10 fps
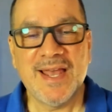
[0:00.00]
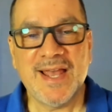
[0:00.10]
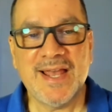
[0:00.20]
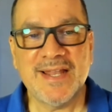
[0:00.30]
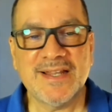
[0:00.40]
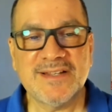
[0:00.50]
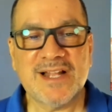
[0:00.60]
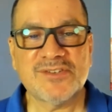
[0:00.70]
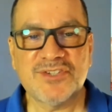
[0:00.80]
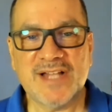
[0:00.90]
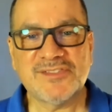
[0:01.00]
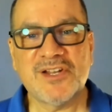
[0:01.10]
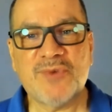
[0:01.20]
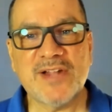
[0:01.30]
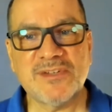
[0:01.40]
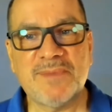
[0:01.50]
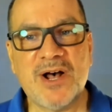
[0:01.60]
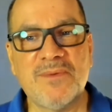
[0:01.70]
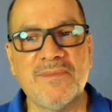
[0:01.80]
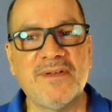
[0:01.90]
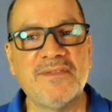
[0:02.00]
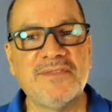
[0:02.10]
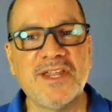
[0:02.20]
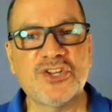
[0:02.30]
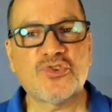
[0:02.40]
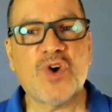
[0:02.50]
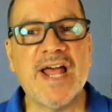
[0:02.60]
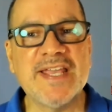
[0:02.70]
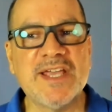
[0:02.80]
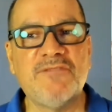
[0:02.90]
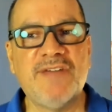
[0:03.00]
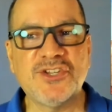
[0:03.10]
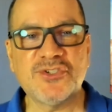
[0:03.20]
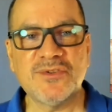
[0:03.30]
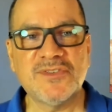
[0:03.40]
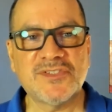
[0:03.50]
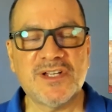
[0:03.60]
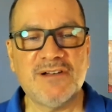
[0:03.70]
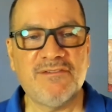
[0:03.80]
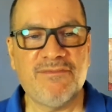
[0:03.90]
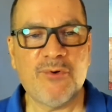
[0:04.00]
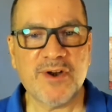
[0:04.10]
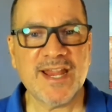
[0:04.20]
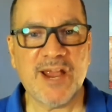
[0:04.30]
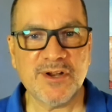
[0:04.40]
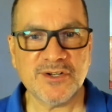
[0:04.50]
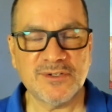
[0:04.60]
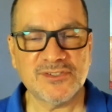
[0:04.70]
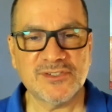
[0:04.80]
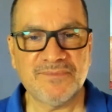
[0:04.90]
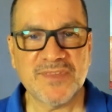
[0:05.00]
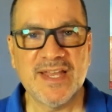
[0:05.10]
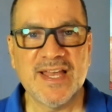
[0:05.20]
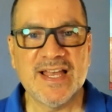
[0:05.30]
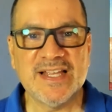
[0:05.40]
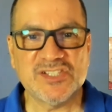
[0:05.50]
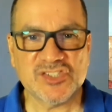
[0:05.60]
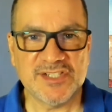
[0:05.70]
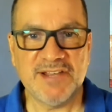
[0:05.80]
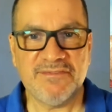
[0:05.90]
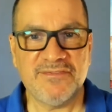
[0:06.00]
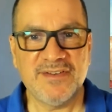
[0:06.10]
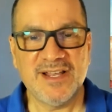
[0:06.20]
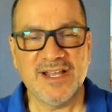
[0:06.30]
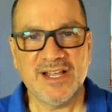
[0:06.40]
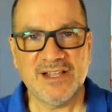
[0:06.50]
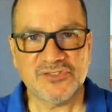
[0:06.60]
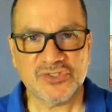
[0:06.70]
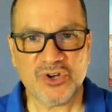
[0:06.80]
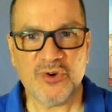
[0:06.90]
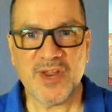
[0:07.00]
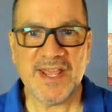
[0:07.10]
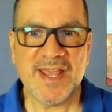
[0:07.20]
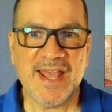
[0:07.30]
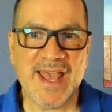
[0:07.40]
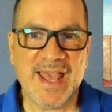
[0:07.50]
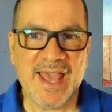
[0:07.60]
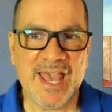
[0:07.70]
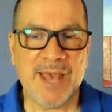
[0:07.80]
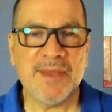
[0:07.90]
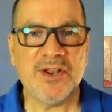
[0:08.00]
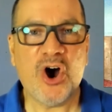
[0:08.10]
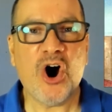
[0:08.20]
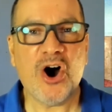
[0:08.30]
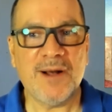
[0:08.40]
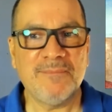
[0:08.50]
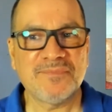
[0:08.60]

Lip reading: And Dr. Johnson writes about the trying adventures of four characters, Sniff, Scurry, Hem, and Haw.